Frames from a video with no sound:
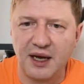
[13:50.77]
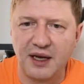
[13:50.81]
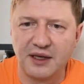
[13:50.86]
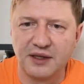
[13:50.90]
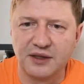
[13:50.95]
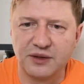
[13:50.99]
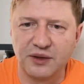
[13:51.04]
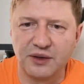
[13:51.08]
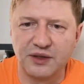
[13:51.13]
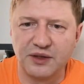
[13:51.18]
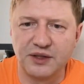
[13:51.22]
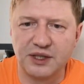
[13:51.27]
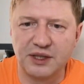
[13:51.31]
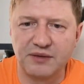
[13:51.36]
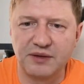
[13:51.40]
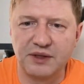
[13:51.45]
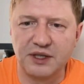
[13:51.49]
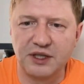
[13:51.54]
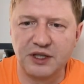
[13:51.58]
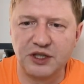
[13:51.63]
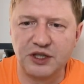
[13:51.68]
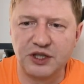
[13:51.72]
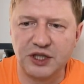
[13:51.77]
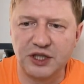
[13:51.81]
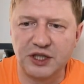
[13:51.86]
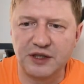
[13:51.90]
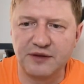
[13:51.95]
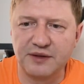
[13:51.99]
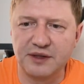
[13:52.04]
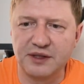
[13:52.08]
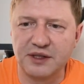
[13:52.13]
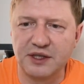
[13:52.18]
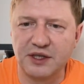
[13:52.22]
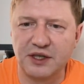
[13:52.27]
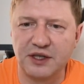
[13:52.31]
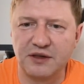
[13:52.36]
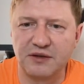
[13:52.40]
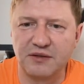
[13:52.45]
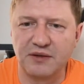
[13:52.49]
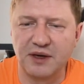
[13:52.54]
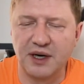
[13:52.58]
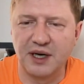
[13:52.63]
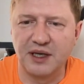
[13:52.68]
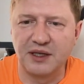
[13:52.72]
So it's even initiative is
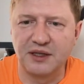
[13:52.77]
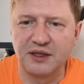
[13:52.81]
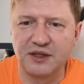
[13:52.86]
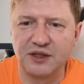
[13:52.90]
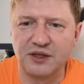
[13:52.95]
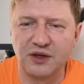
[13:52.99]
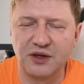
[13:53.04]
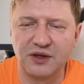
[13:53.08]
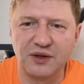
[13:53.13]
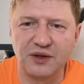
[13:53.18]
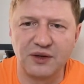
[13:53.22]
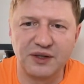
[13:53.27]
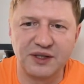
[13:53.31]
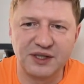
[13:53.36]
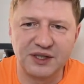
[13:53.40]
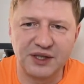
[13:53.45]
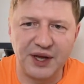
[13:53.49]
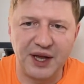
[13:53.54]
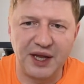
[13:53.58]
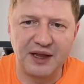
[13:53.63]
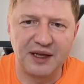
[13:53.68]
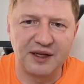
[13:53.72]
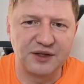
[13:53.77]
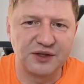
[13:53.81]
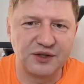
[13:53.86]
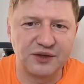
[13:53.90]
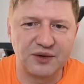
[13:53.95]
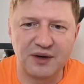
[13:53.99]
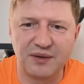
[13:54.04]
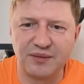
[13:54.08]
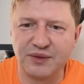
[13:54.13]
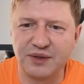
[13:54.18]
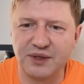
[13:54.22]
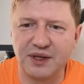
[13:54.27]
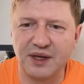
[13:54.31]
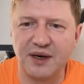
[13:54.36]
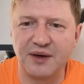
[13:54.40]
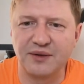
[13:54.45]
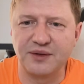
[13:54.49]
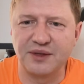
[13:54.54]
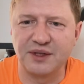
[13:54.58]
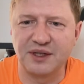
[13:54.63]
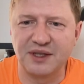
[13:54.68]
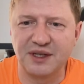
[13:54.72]
here, right? It's not only saying that SORM is
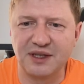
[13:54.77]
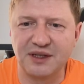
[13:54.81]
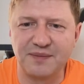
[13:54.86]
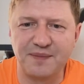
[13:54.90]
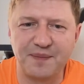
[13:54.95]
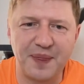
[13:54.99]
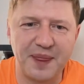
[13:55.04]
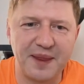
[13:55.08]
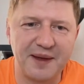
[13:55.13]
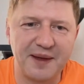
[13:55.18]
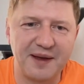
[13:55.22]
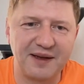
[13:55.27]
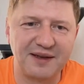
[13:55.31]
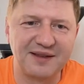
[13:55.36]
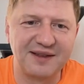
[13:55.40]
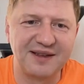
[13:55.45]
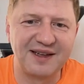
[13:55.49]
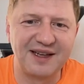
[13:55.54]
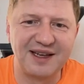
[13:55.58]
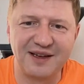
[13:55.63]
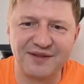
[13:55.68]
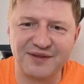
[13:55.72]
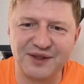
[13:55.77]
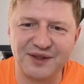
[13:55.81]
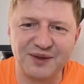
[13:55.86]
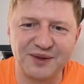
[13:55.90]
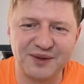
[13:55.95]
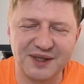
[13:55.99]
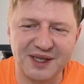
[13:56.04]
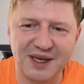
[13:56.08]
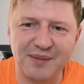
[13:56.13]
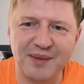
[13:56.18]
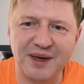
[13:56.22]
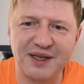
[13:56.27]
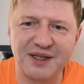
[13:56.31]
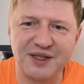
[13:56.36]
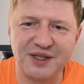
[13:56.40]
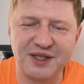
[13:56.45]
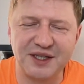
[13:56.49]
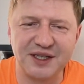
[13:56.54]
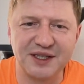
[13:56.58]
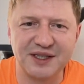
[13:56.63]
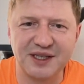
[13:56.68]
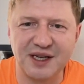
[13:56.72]
allowed, it, it, it gives you some
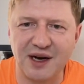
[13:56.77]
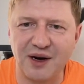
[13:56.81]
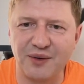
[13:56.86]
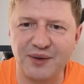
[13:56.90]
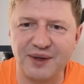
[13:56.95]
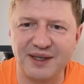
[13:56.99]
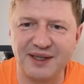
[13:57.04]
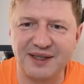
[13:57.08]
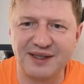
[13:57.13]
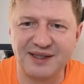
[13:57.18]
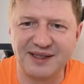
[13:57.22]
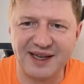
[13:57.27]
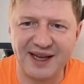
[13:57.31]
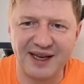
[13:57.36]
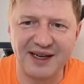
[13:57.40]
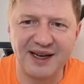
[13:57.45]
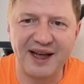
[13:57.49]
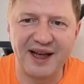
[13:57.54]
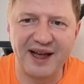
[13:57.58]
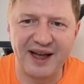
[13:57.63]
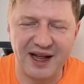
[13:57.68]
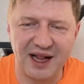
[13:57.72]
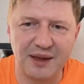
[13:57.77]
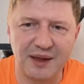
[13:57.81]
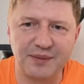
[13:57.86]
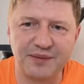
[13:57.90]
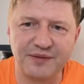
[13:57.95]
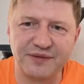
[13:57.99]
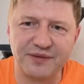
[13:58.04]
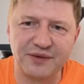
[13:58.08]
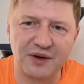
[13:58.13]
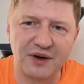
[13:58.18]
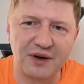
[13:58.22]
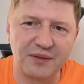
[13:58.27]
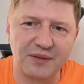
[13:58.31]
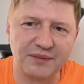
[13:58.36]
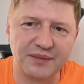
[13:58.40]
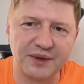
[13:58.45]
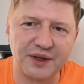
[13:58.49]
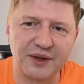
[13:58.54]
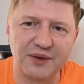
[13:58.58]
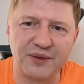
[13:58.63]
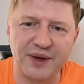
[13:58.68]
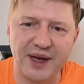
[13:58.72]
ideas how it can help
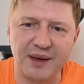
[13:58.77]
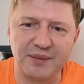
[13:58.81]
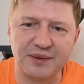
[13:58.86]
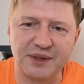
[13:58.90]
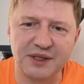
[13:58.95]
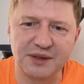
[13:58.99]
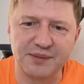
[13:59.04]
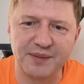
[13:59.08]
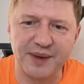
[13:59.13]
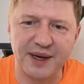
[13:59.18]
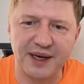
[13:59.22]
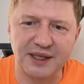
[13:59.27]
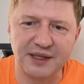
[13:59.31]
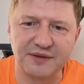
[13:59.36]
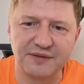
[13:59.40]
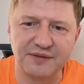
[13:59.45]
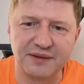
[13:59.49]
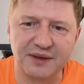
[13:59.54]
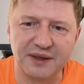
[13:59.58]
from QA perspective.